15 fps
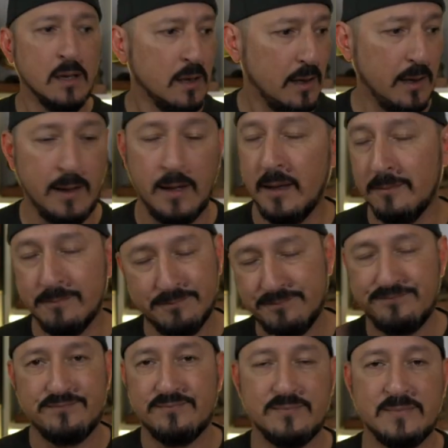and
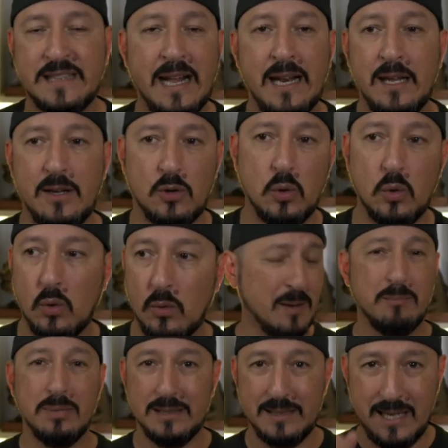that ain't cool.
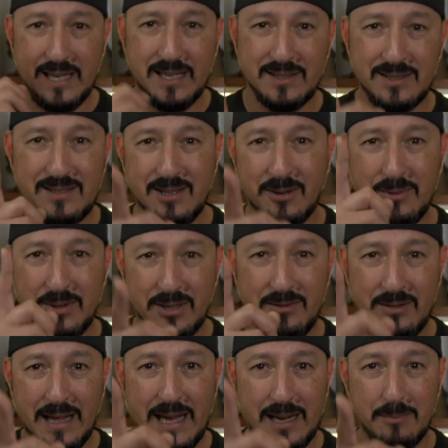But kids, don't do
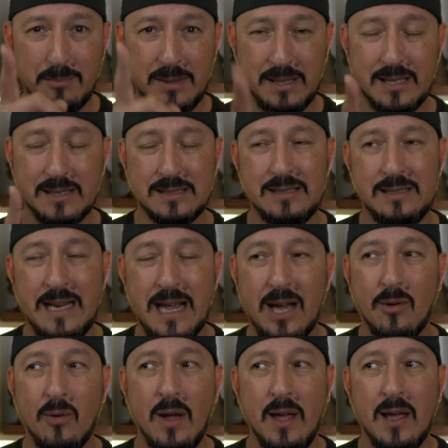that, because
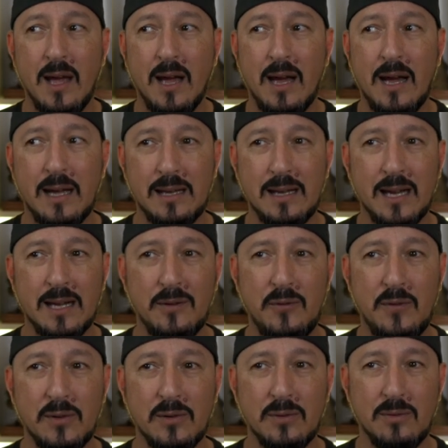now I kind of
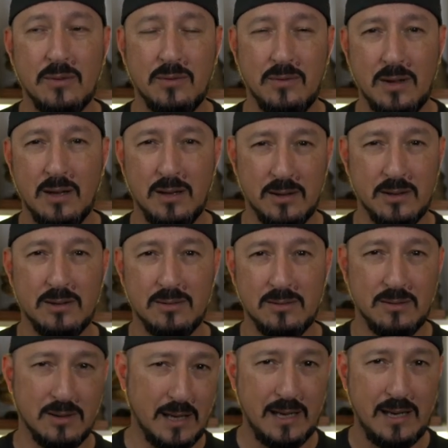feel a little
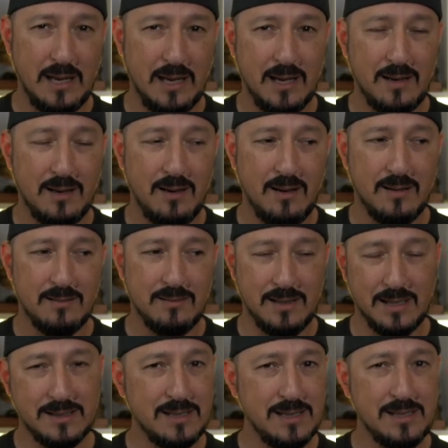lightheaded,
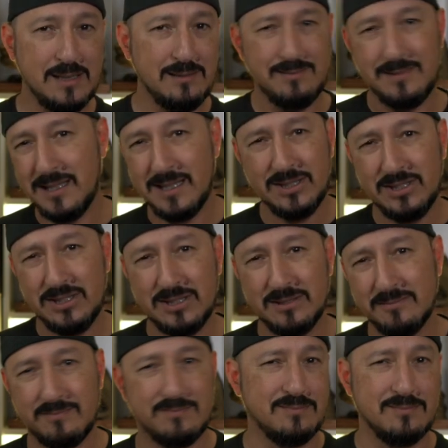dizzy-ish,
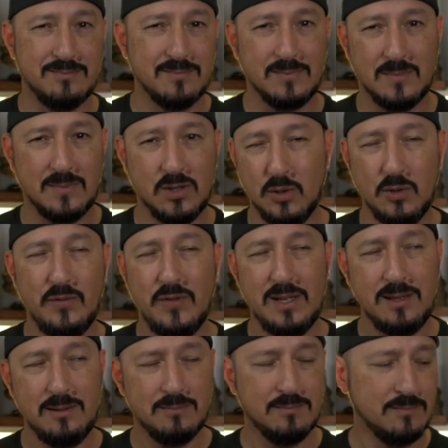goofy,